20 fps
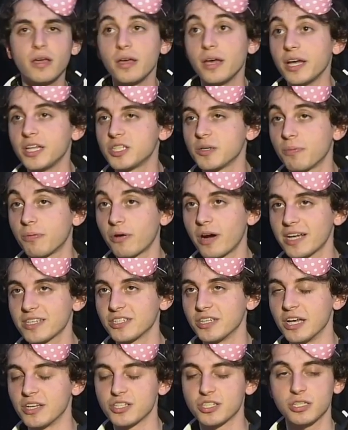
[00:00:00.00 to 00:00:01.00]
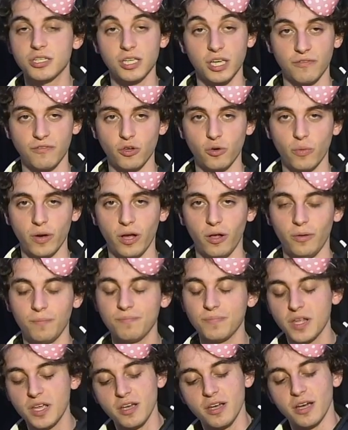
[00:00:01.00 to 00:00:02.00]
it's a process, if you will.
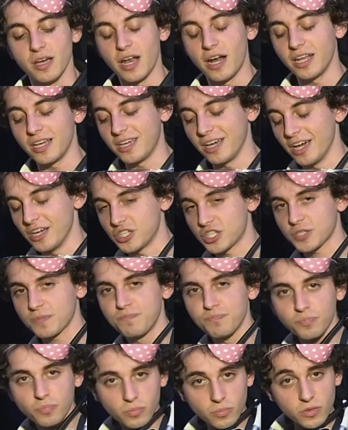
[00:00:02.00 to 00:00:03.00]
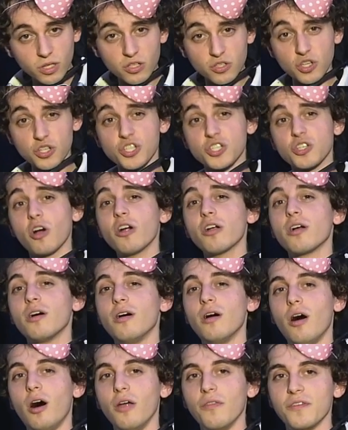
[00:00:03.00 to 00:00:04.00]
In any case, to
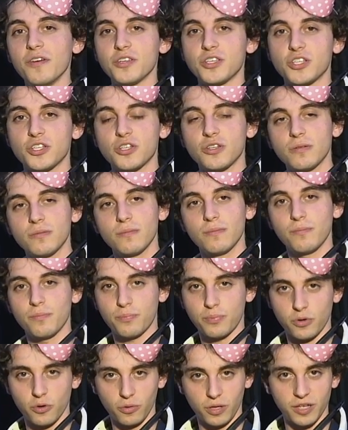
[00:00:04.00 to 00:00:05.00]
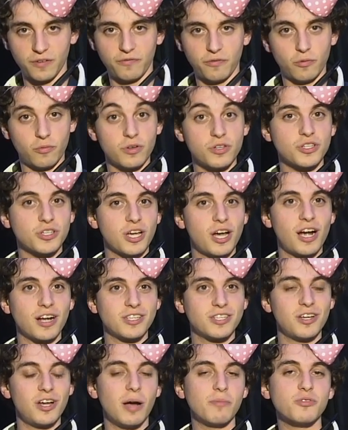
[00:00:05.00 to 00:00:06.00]
start on this proliferous
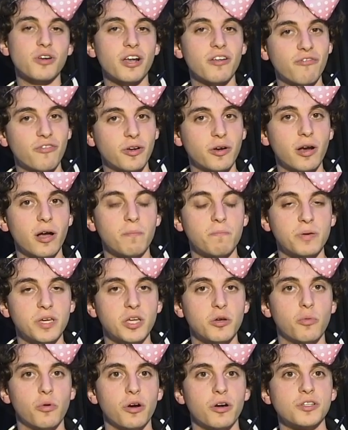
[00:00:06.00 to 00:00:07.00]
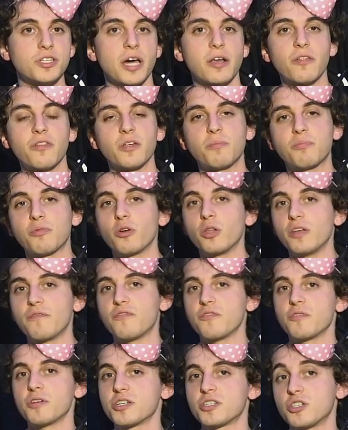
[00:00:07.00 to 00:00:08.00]
cocktail, I'm trying to figure out P words. I don't think
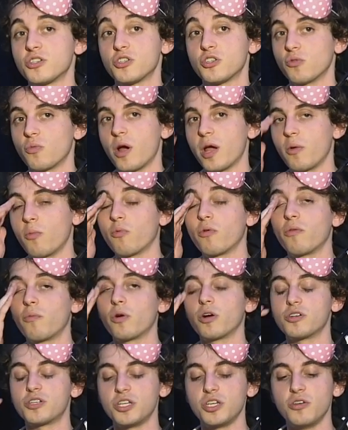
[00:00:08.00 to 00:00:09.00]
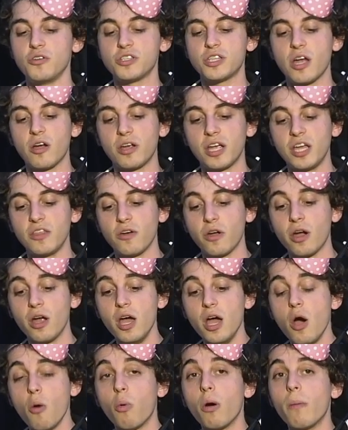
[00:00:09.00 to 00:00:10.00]
proliferous is the right word, word to use there either.
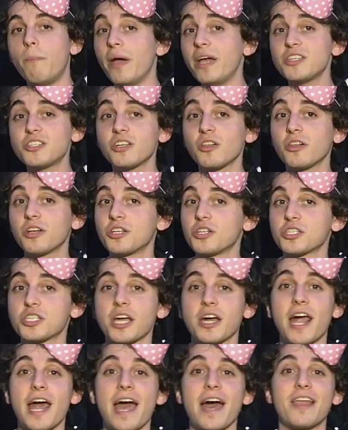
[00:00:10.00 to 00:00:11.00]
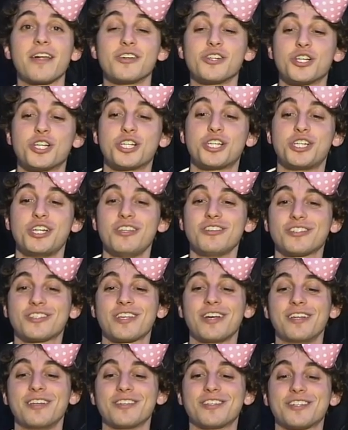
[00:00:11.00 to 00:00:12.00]
We're basically just gonna add a shiz
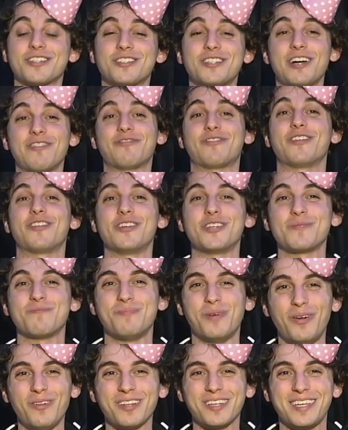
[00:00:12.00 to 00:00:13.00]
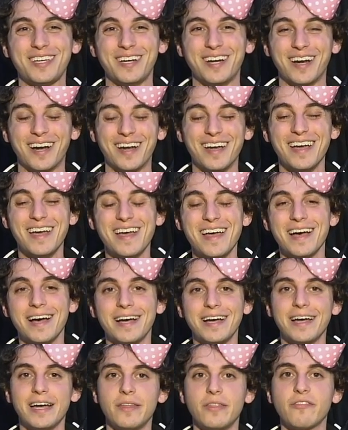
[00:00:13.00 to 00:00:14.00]
ton of stuff to this bowl here. Uh,
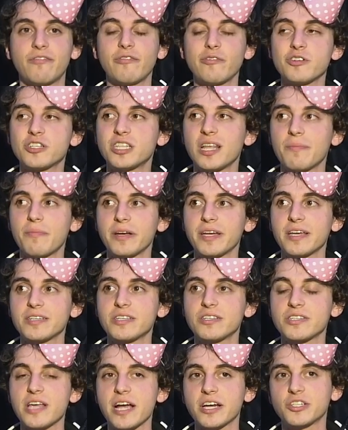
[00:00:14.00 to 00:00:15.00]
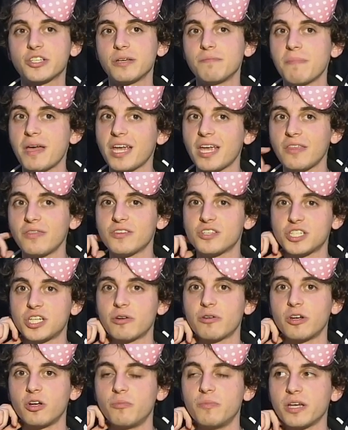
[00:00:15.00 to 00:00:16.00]
and the first step, I guess, is actually making the
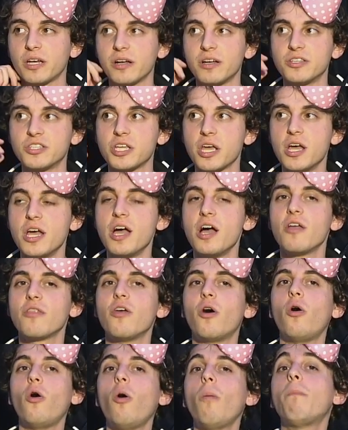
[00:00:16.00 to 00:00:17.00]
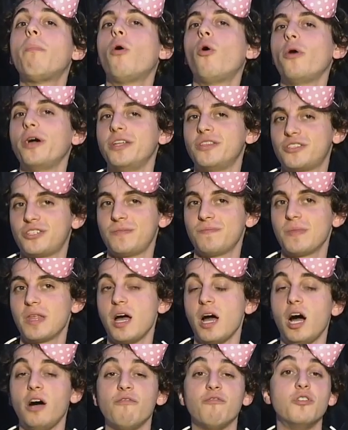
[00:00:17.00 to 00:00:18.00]
cereal, because the whole point
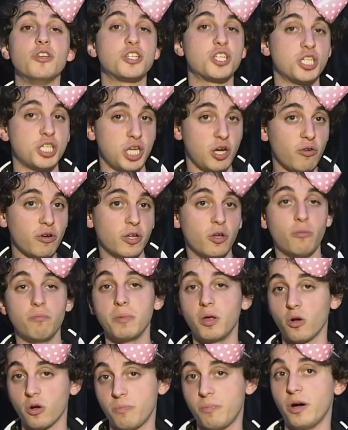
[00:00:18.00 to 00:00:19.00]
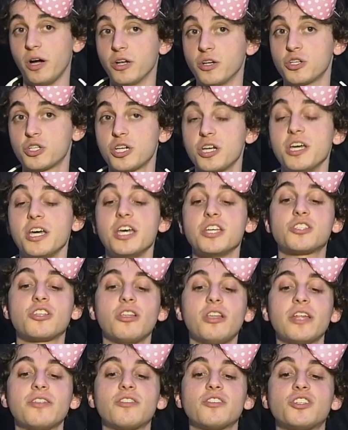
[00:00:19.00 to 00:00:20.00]
of the cereal milk punch is to
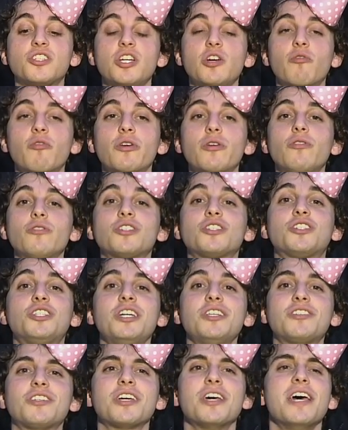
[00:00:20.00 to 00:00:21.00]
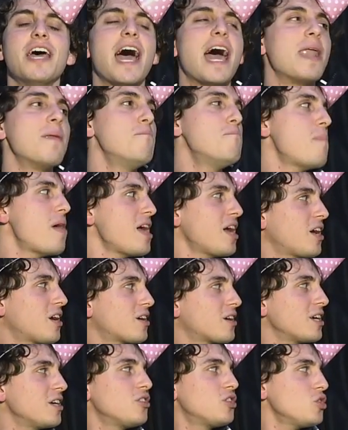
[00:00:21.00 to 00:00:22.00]
let the cereal sit and make
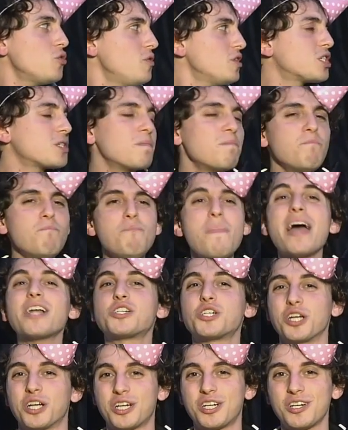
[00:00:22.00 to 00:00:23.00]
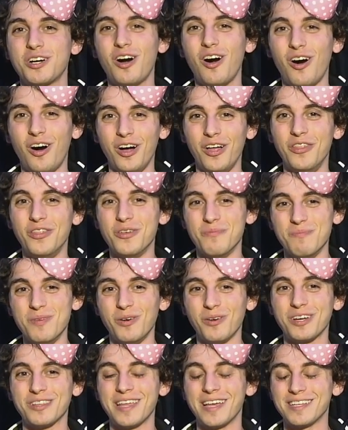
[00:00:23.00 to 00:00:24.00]
it do its magic on the
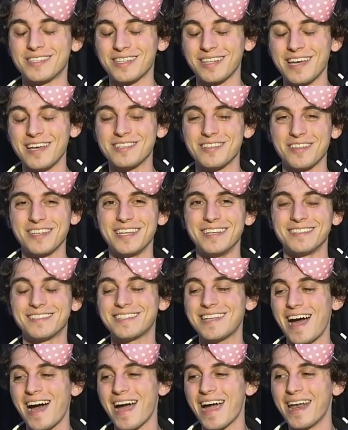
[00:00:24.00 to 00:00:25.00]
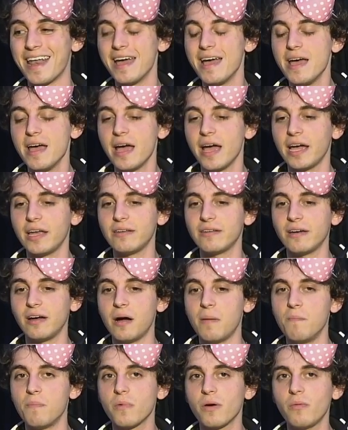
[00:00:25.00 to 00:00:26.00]
milk that lays on the inside. And,
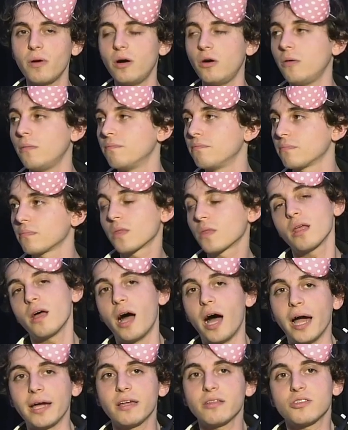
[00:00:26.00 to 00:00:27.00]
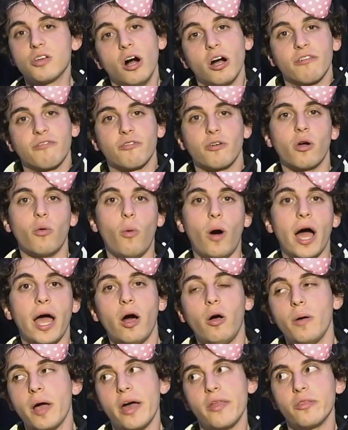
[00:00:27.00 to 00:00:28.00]
um, well, I can talk for a
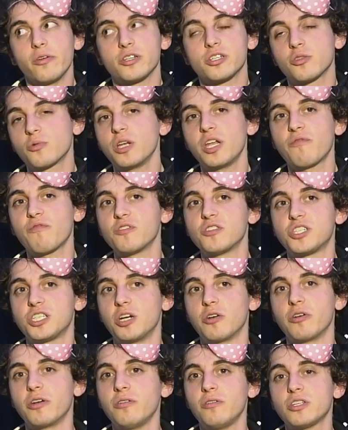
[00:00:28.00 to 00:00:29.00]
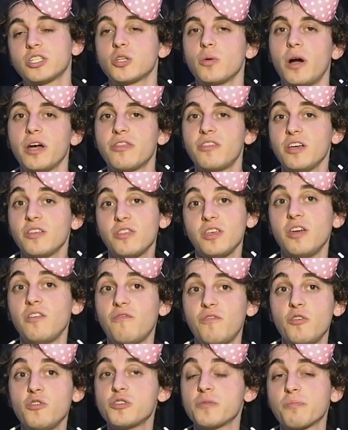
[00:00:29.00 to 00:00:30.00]
while, and there's three different cereals, so I think the
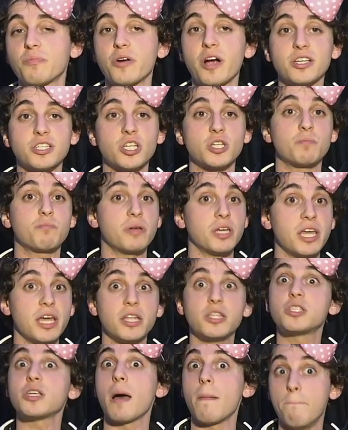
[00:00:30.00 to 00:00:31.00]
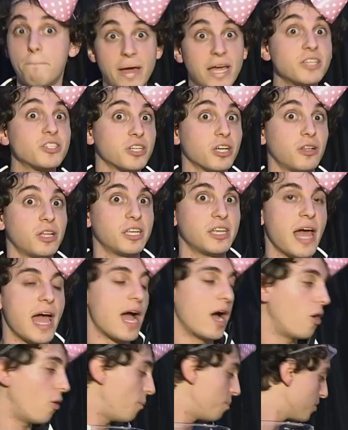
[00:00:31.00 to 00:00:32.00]
infusion process begins basically now.